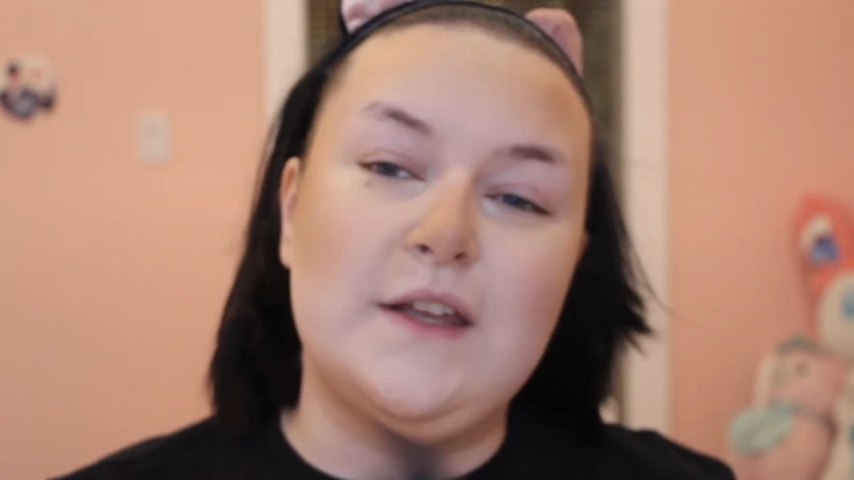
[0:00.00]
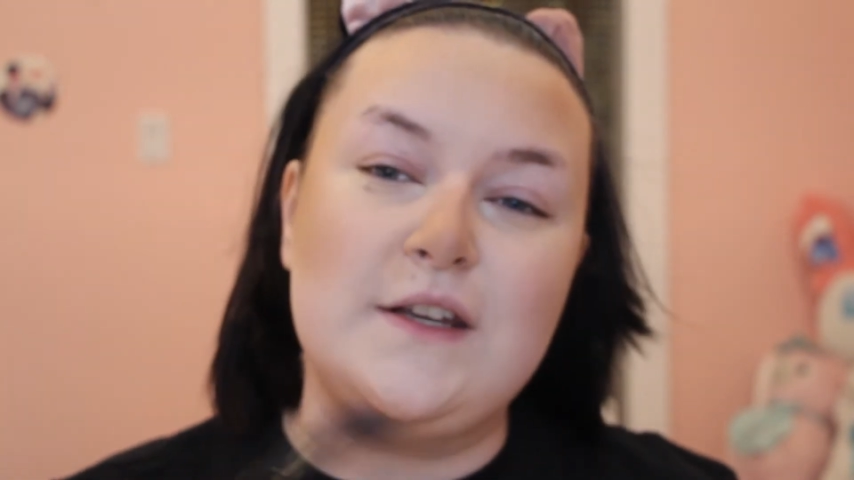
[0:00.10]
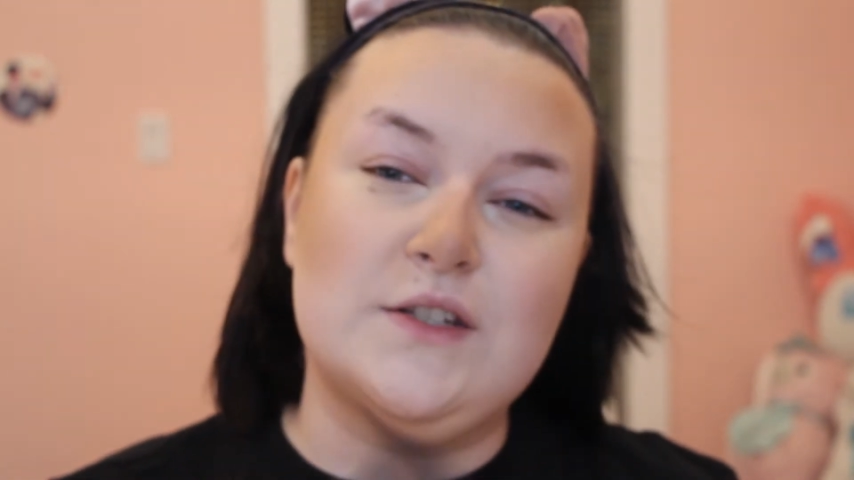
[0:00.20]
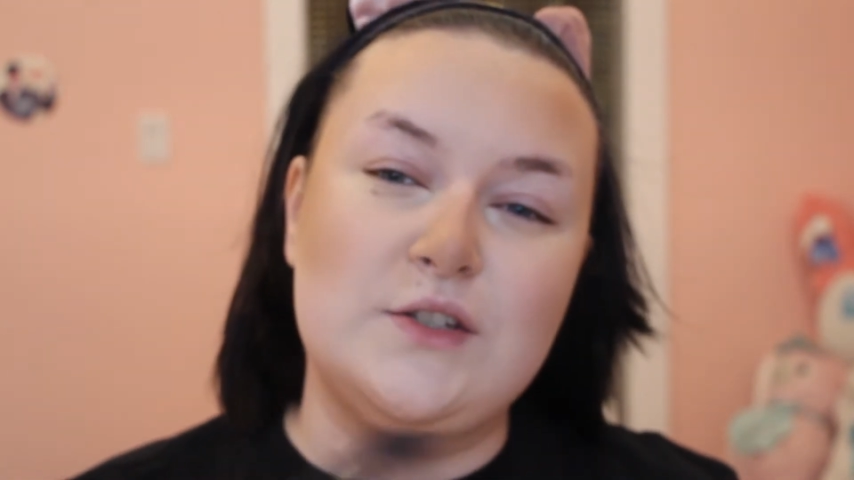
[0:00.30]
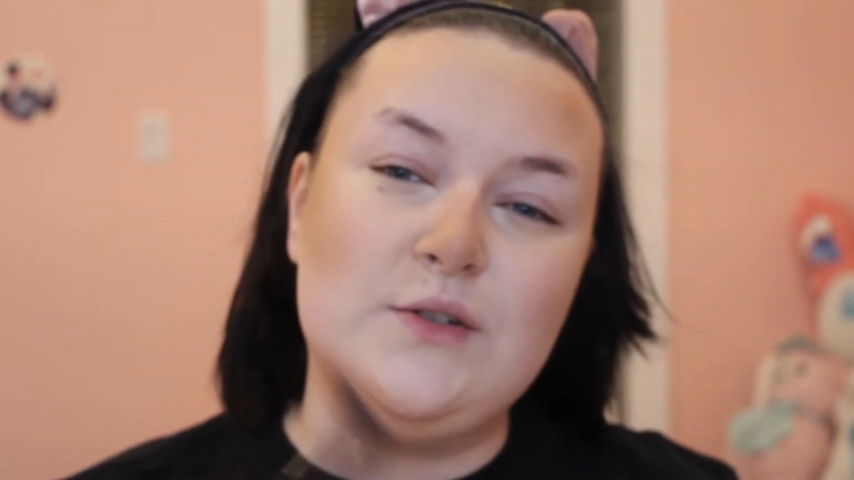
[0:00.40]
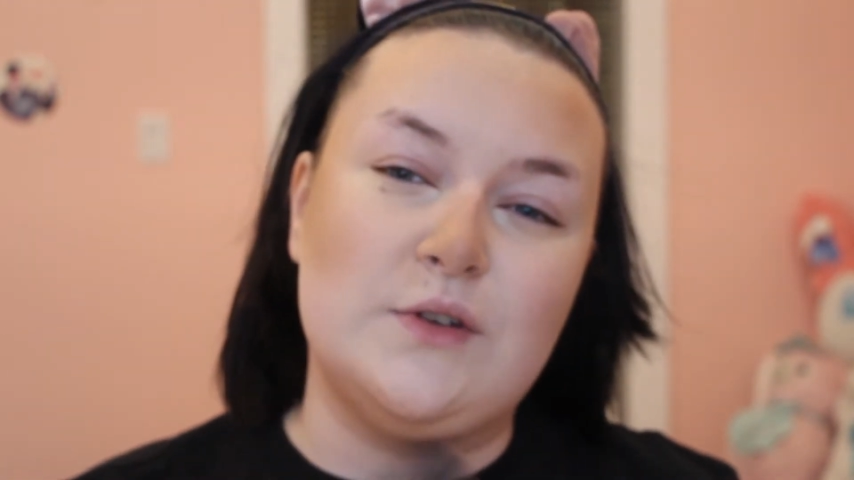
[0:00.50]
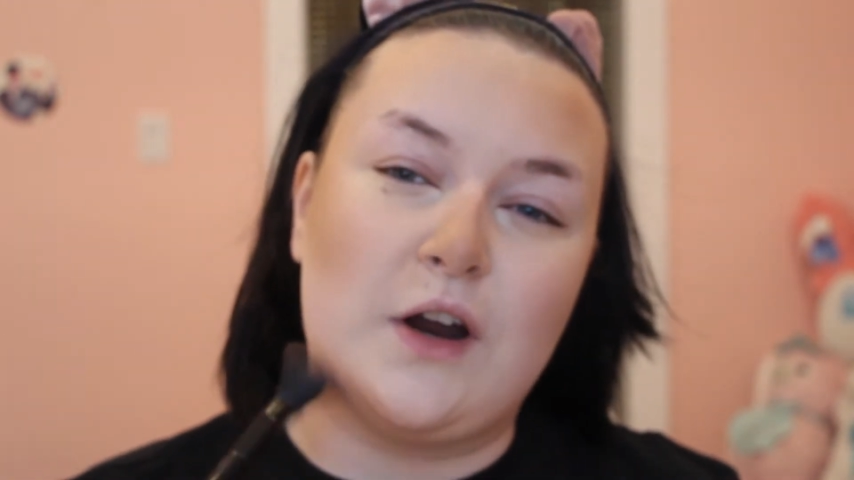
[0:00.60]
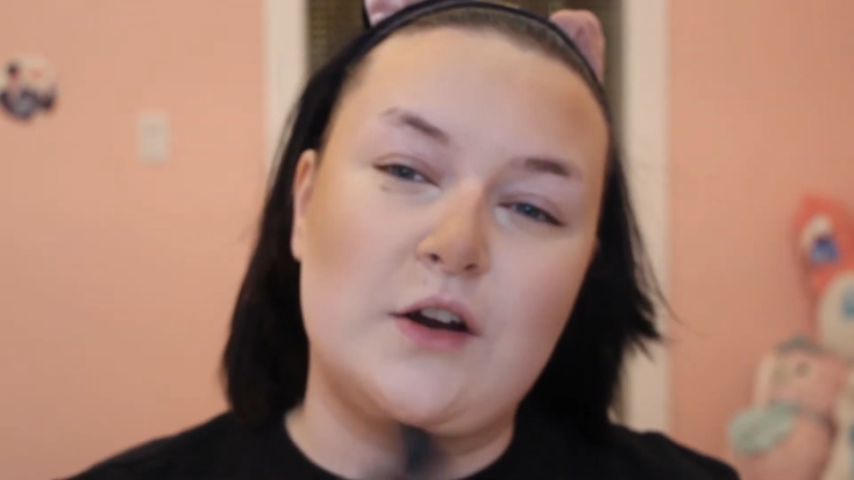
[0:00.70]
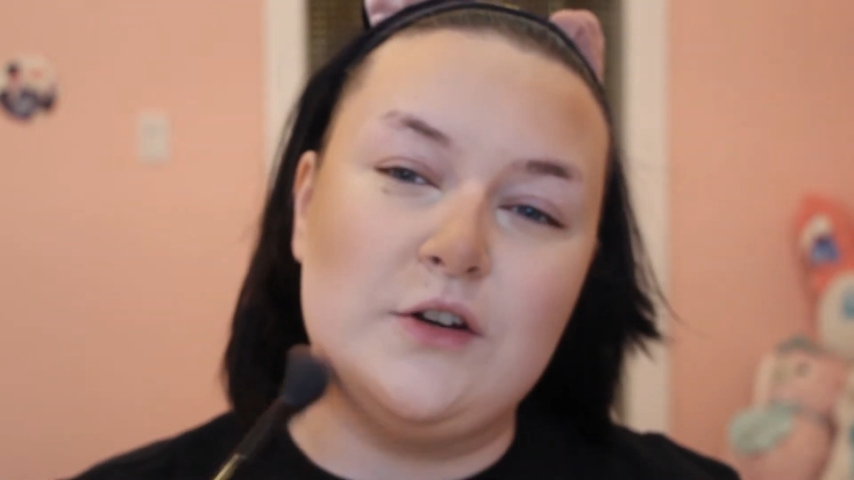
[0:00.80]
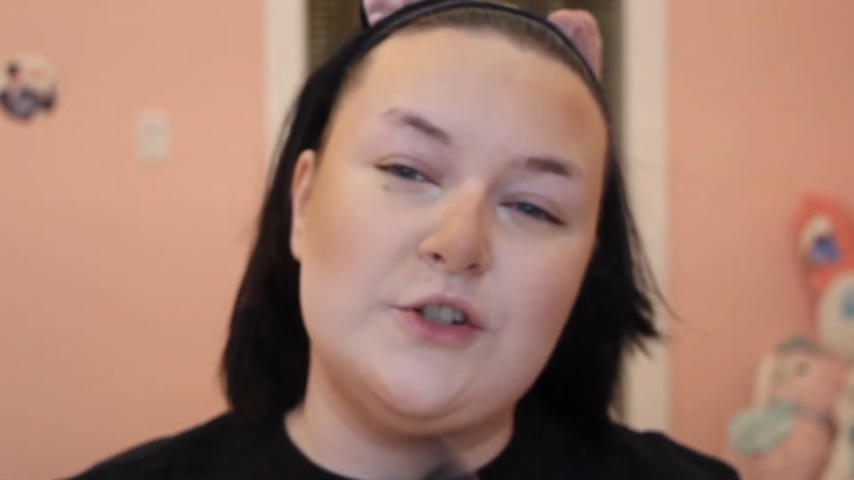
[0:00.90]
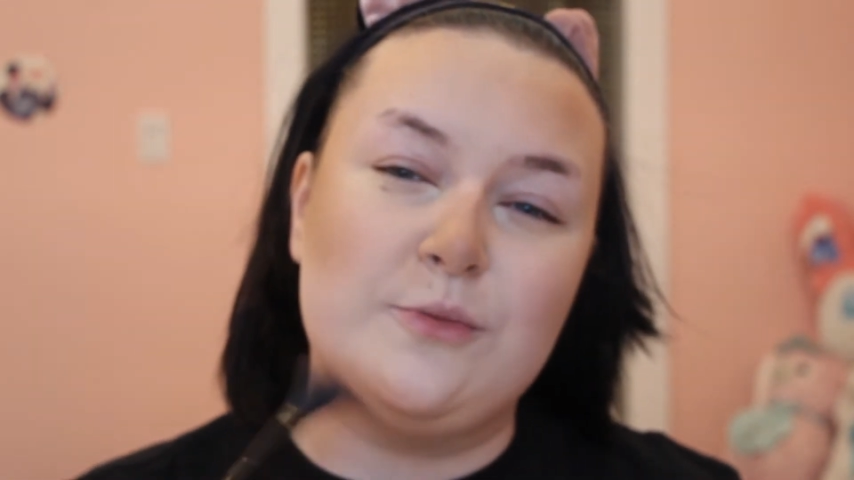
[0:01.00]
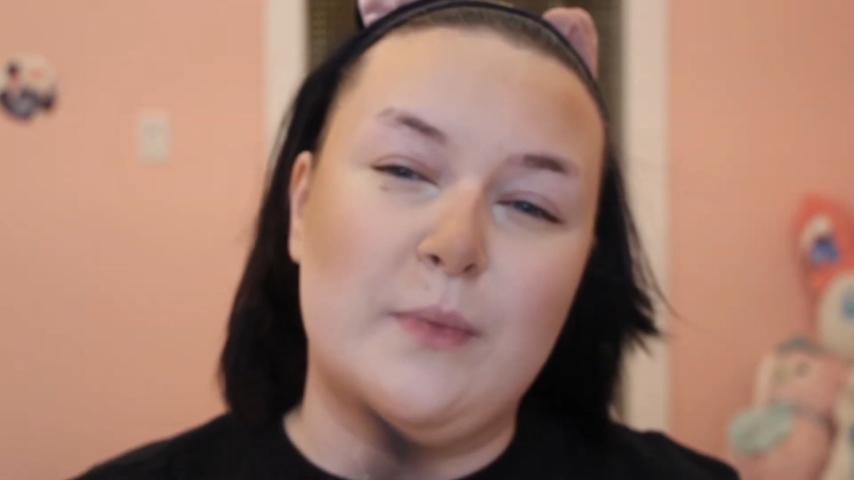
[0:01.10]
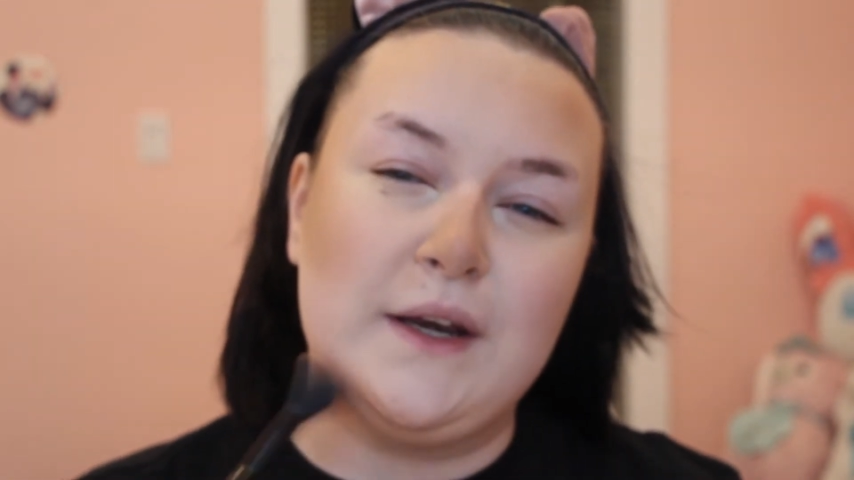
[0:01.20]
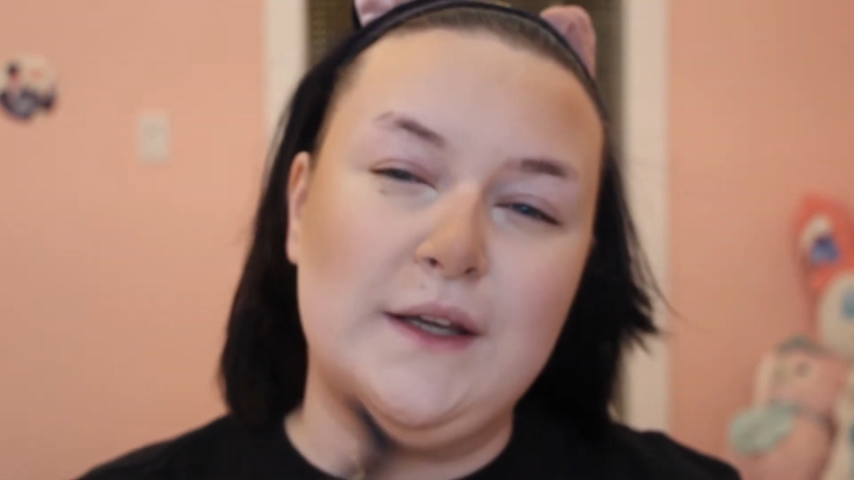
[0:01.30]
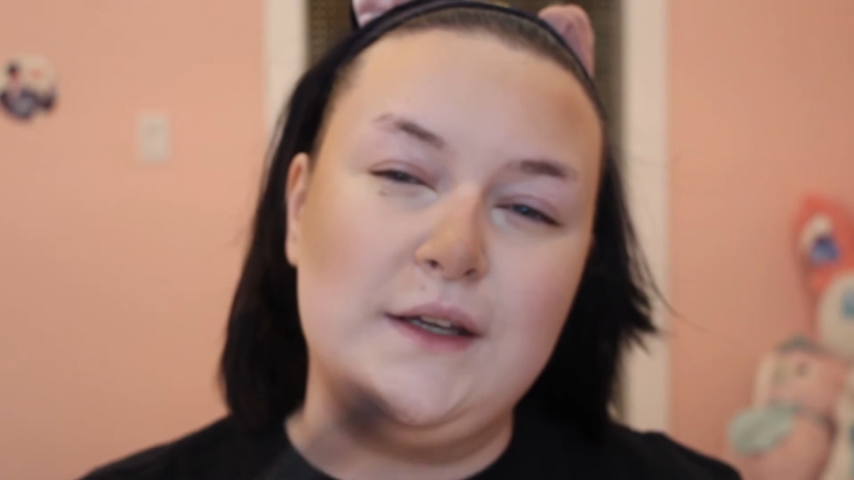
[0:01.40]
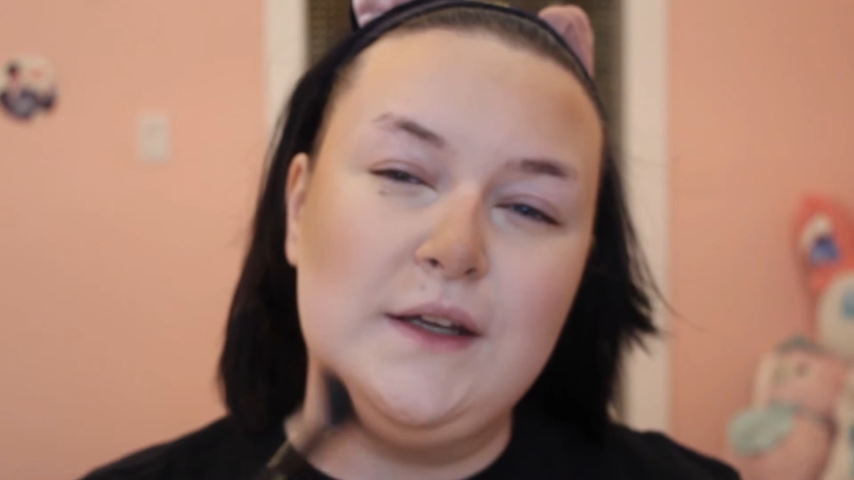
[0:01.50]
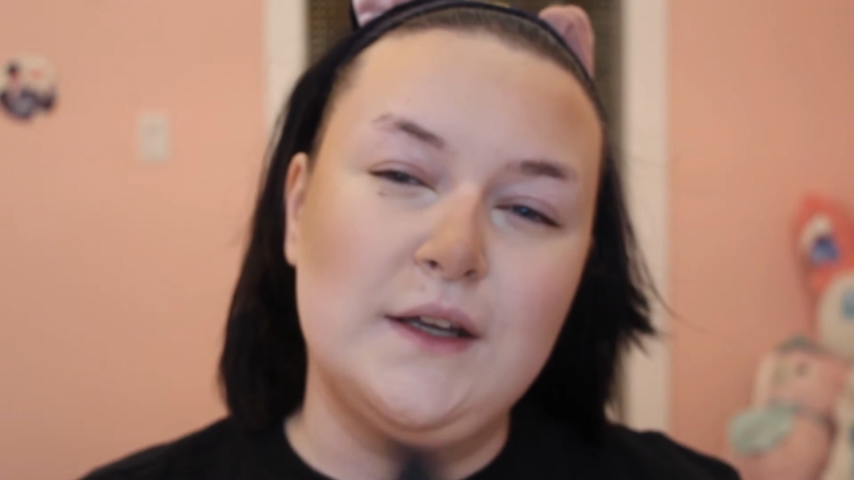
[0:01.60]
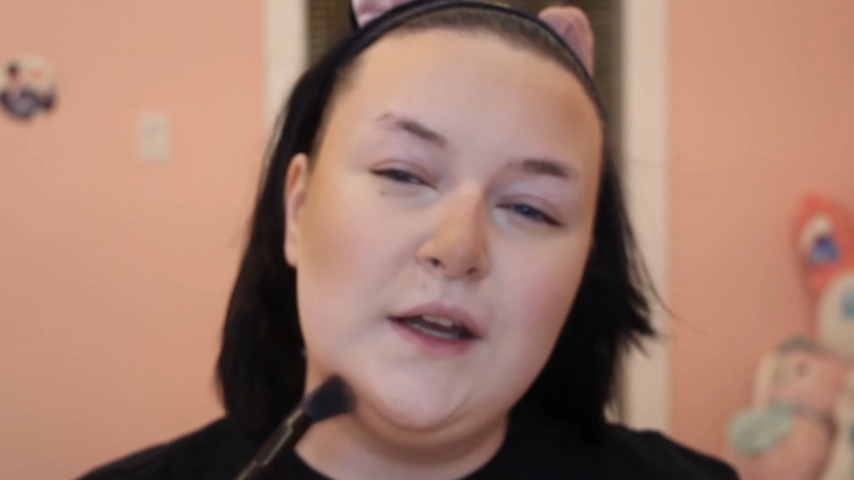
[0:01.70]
that isn't too dark or too muddy,